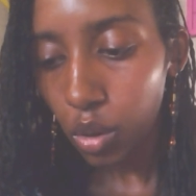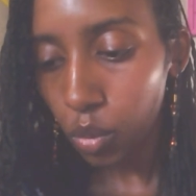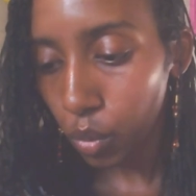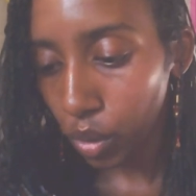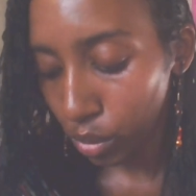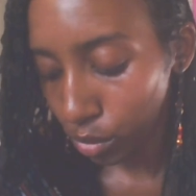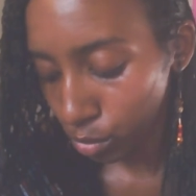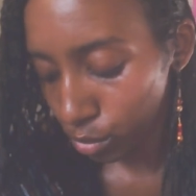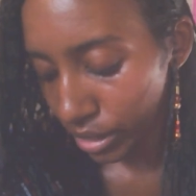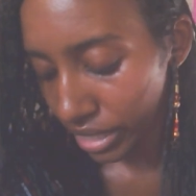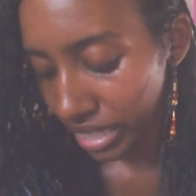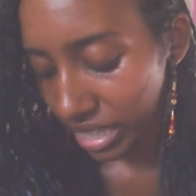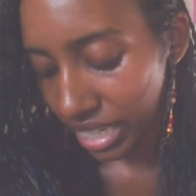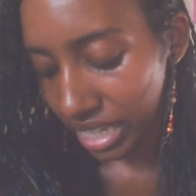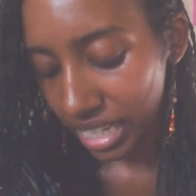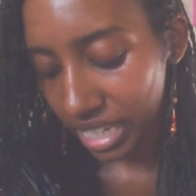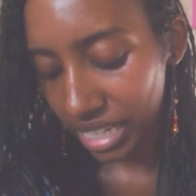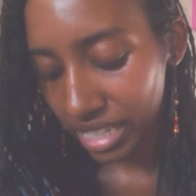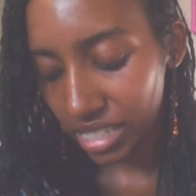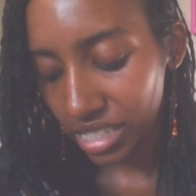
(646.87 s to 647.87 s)
What
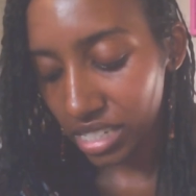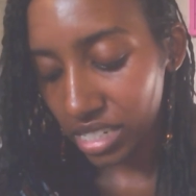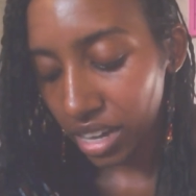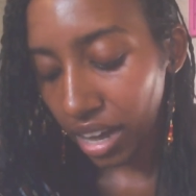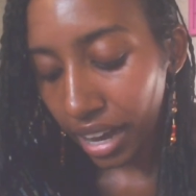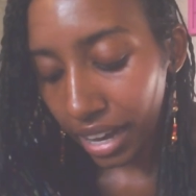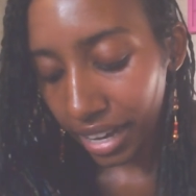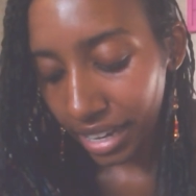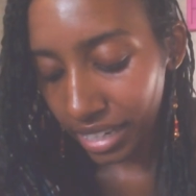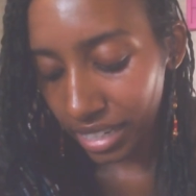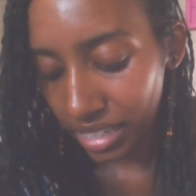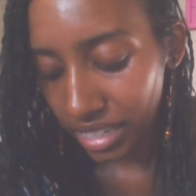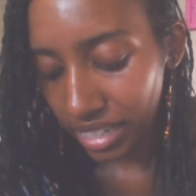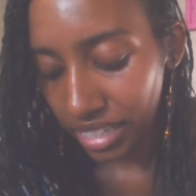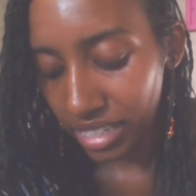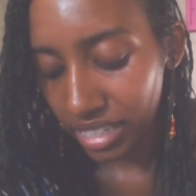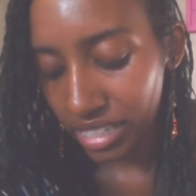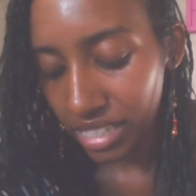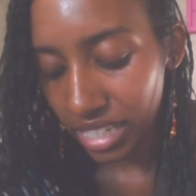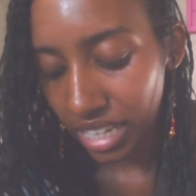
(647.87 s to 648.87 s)
Reiki is not
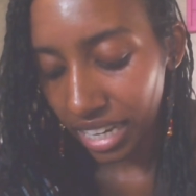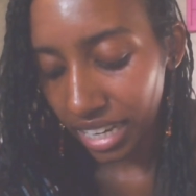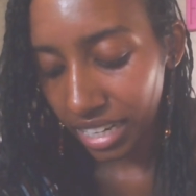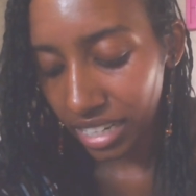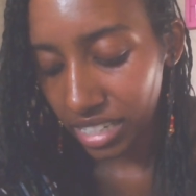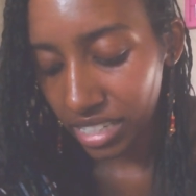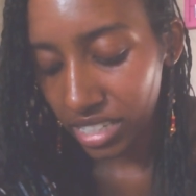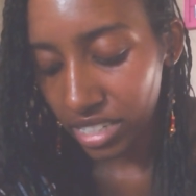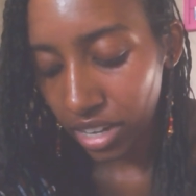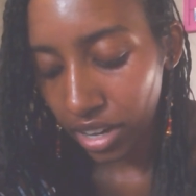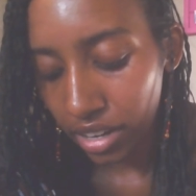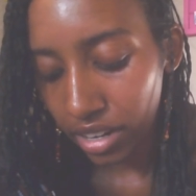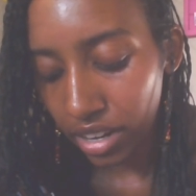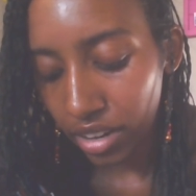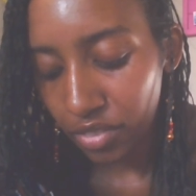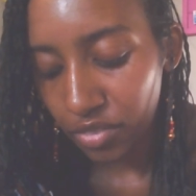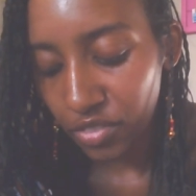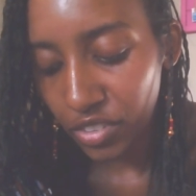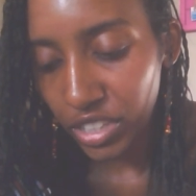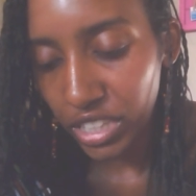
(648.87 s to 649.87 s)
is it is not
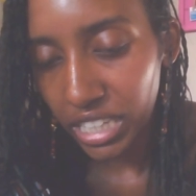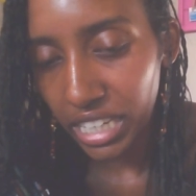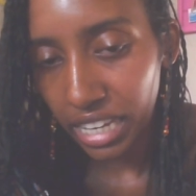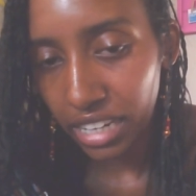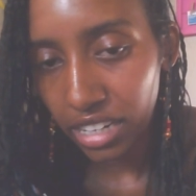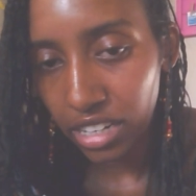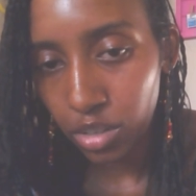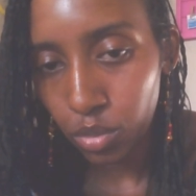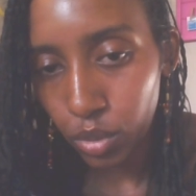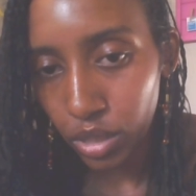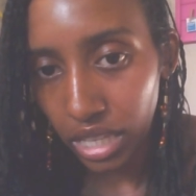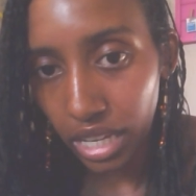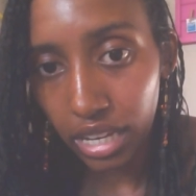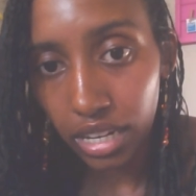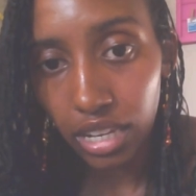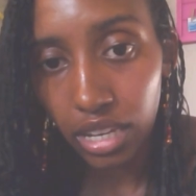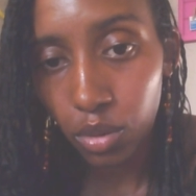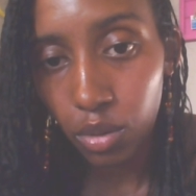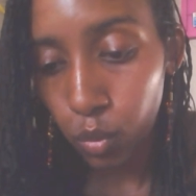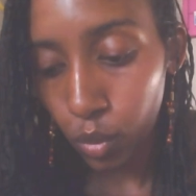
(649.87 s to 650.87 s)
affiliated with
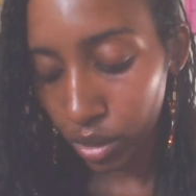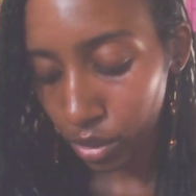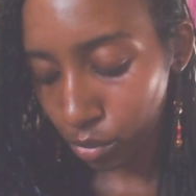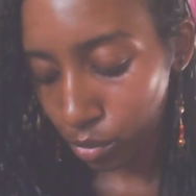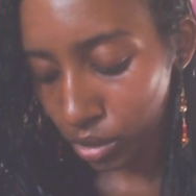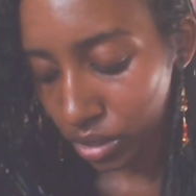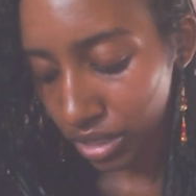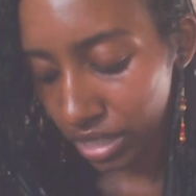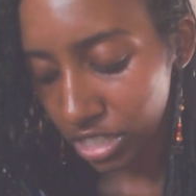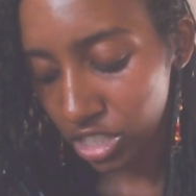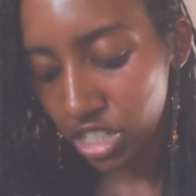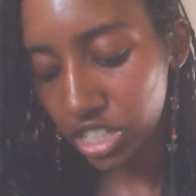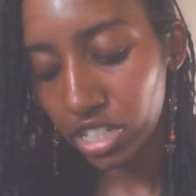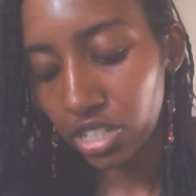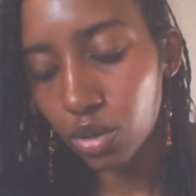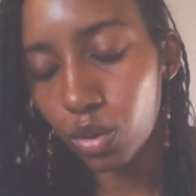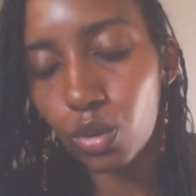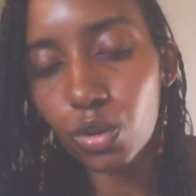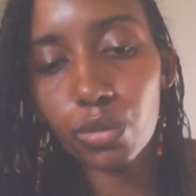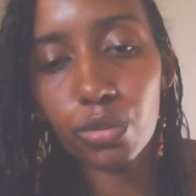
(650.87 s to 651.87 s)
any one
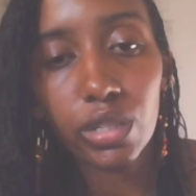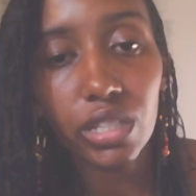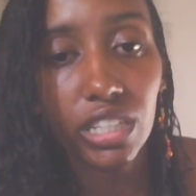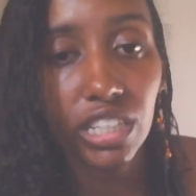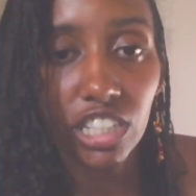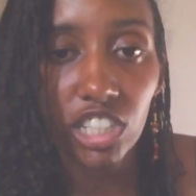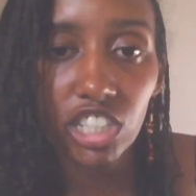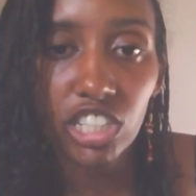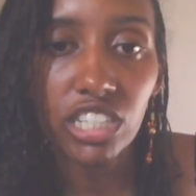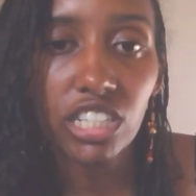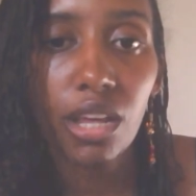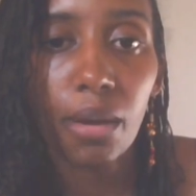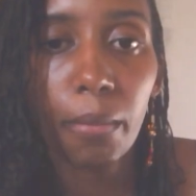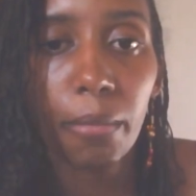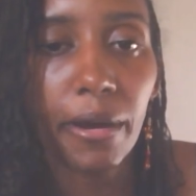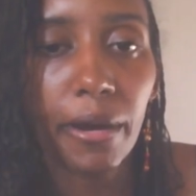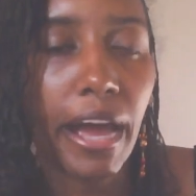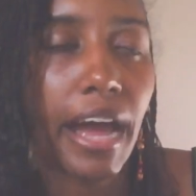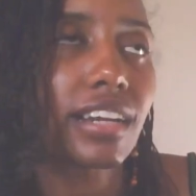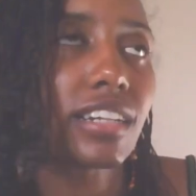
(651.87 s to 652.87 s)
religion or religious
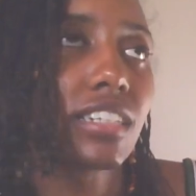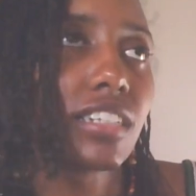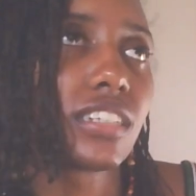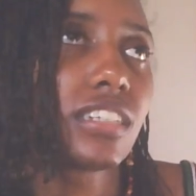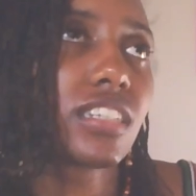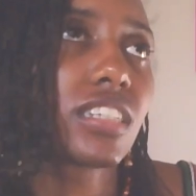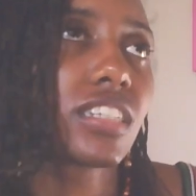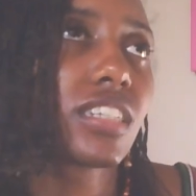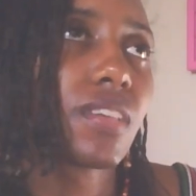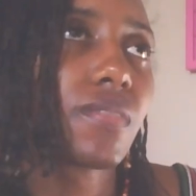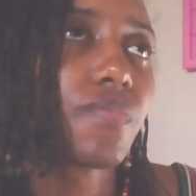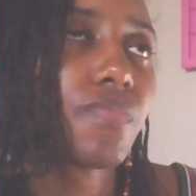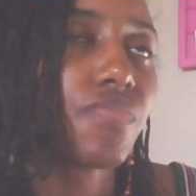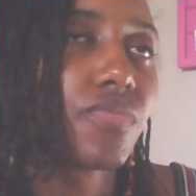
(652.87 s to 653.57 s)
practice,